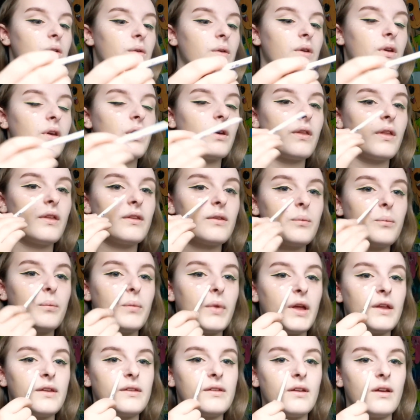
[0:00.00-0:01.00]
think that's
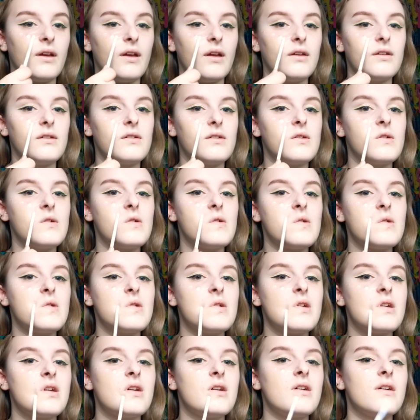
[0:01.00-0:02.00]
better.
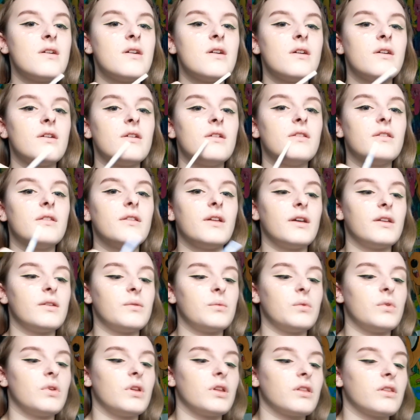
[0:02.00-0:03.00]
That
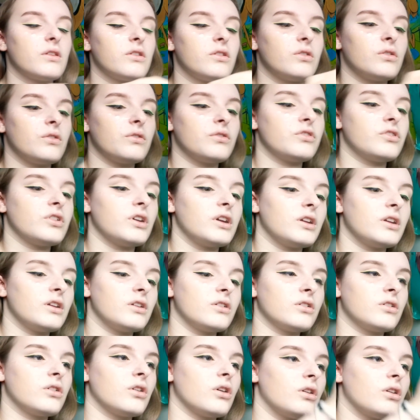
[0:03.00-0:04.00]
is more like the sort of shade I'd